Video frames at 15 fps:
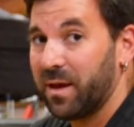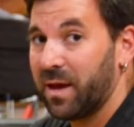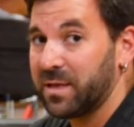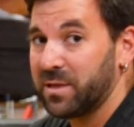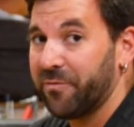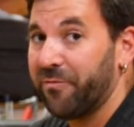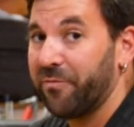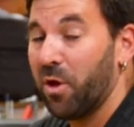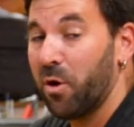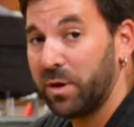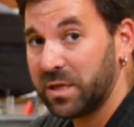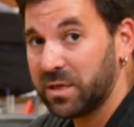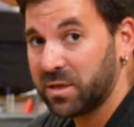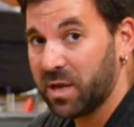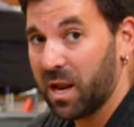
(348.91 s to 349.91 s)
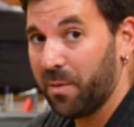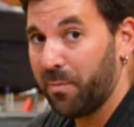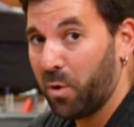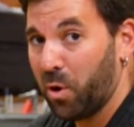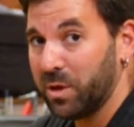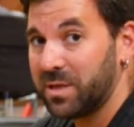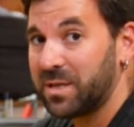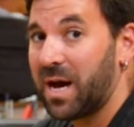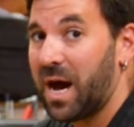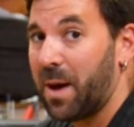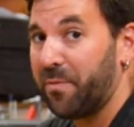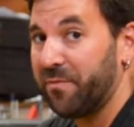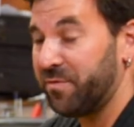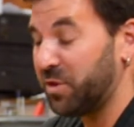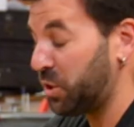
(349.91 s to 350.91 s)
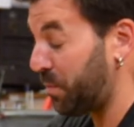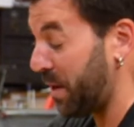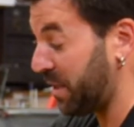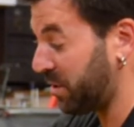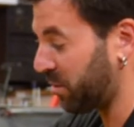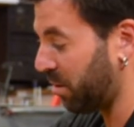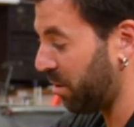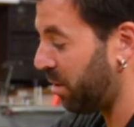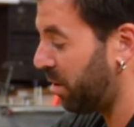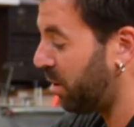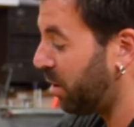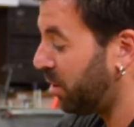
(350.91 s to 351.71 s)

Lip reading: as a floating setup on top of the spacer.